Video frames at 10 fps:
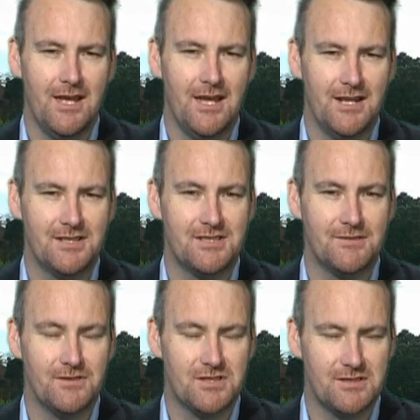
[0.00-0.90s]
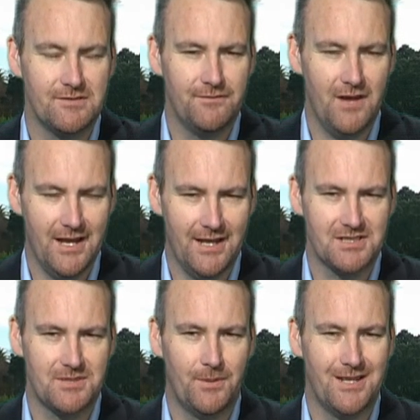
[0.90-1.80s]
It is
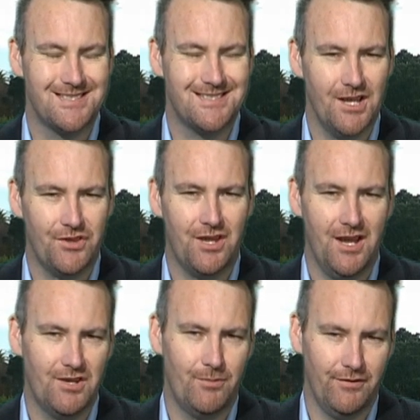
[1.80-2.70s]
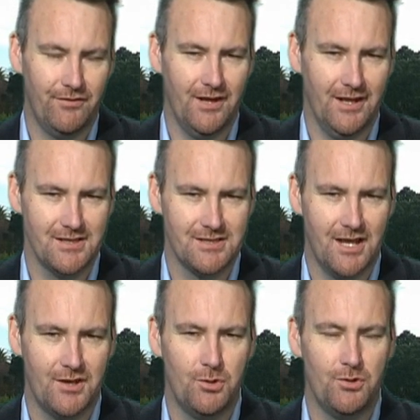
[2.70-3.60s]
financed by South Canterbury Finance,
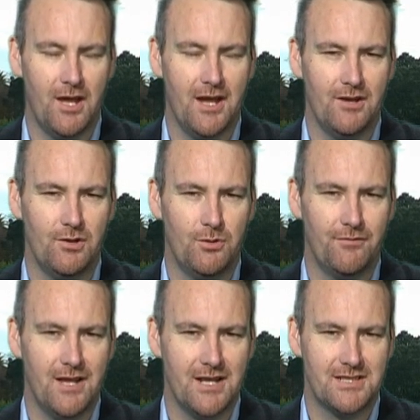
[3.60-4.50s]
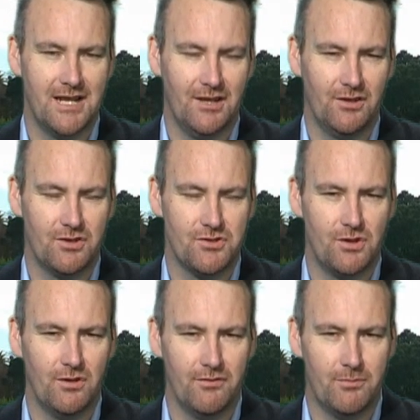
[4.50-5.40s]
who have now taken
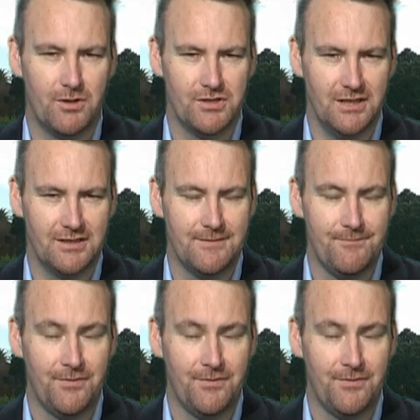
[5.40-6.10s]
control of the project.